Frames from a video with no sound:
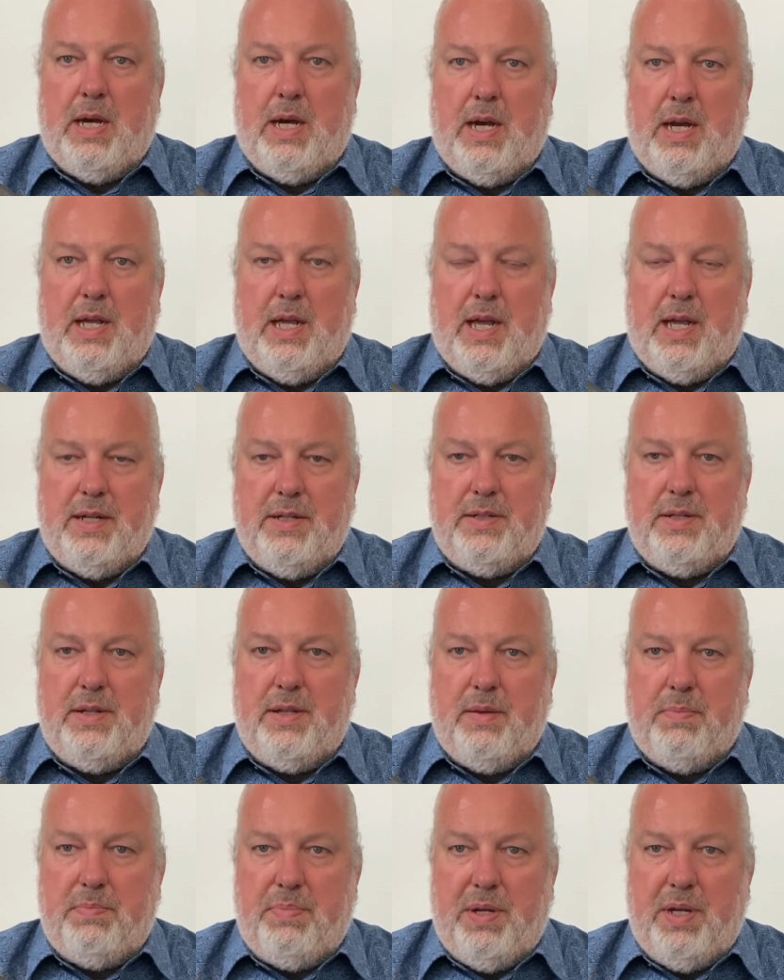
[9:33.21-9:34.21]
I entered
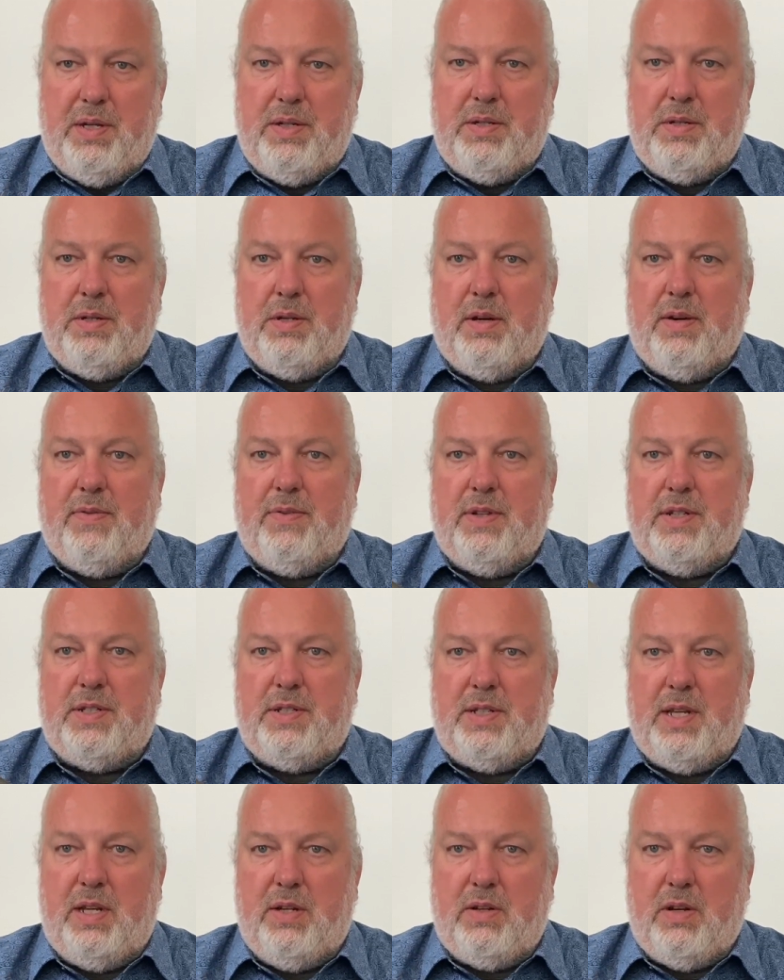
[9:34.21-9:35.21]
the pit of the
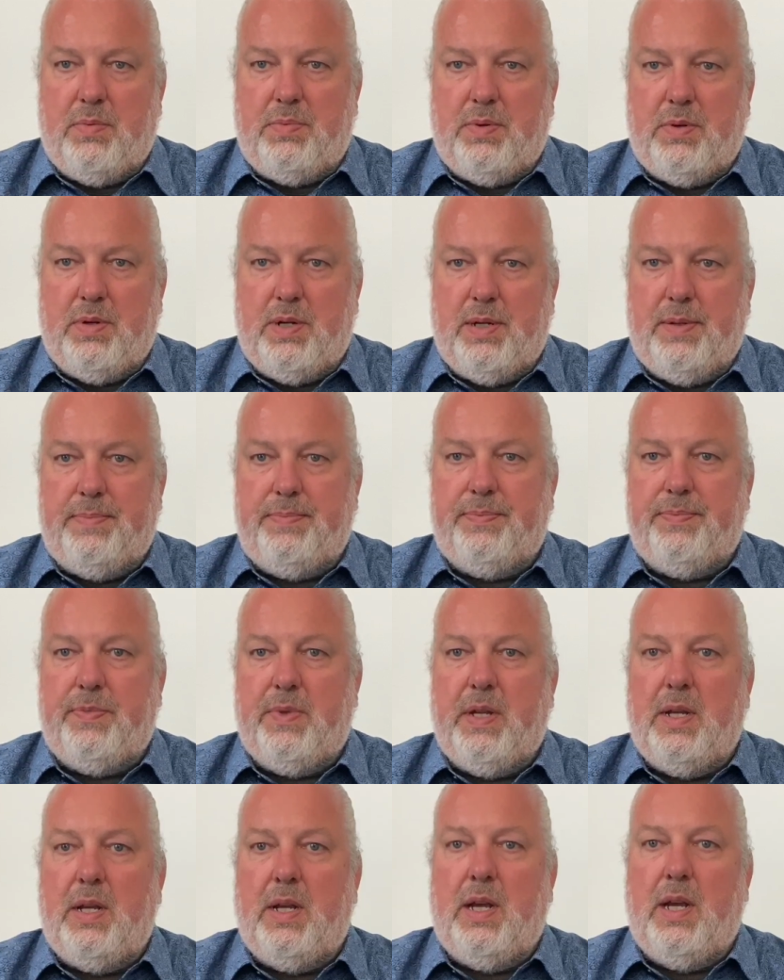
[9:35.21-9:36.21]
State Opera
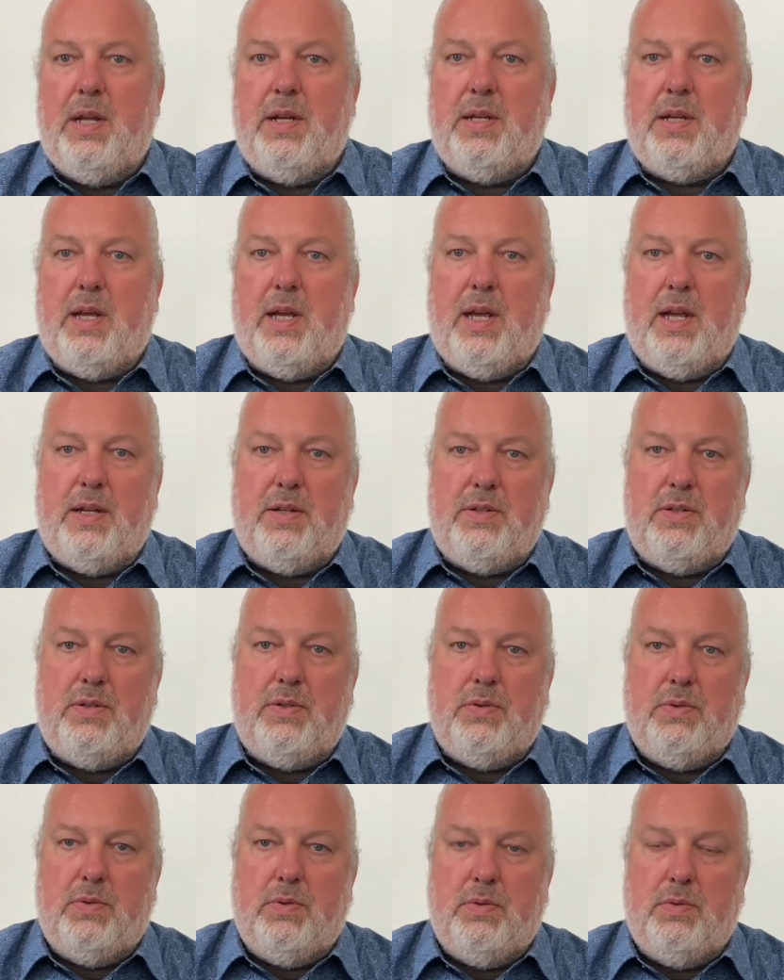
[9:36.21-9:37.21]
and I had
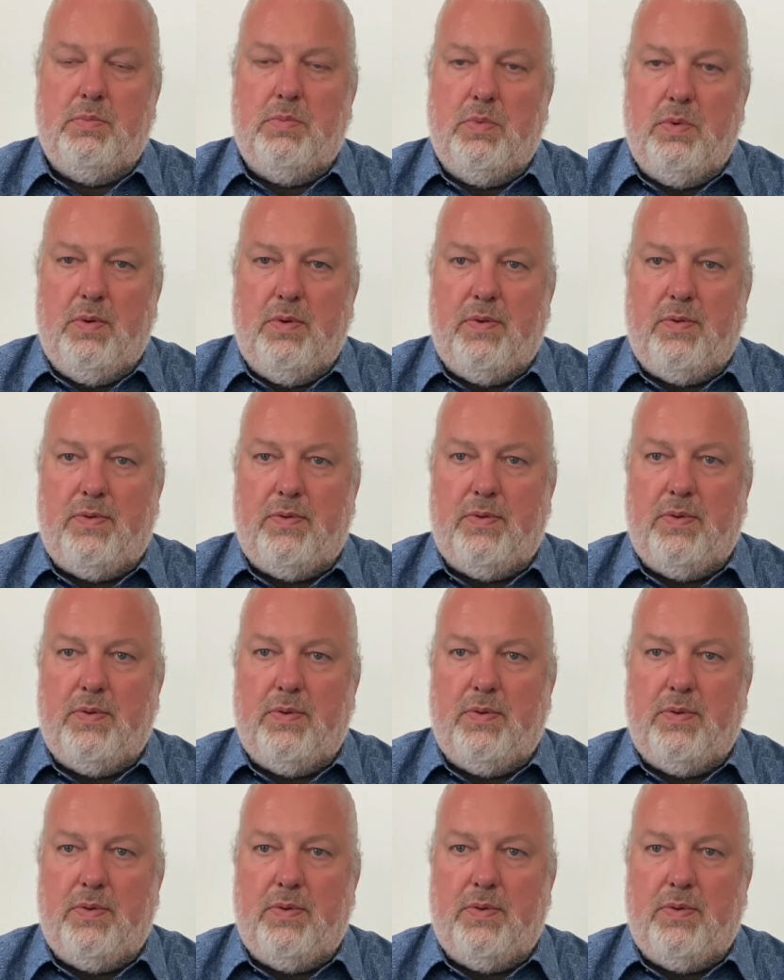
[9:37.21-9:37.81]
to move